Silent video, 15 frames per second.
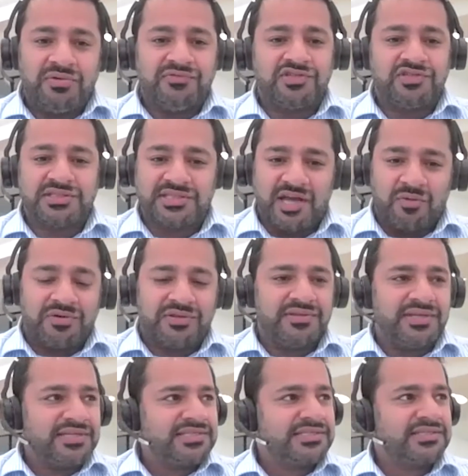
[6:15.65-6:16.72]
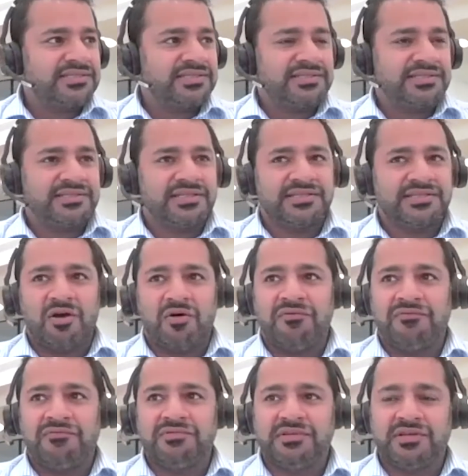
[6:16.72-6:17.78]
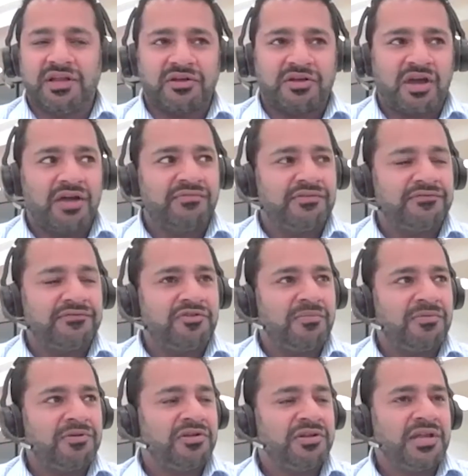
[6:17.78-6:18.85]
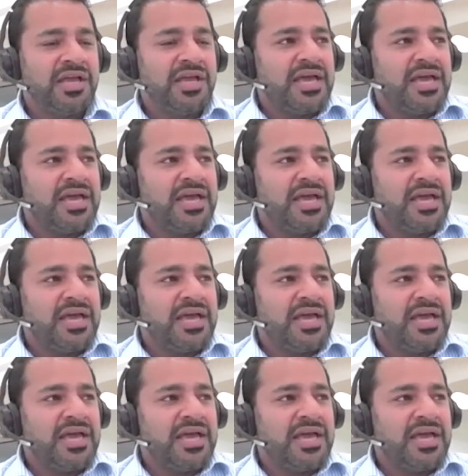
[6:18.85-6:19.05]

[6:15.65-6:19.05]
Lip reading: We've just dealt with this whole COVID phenomenon.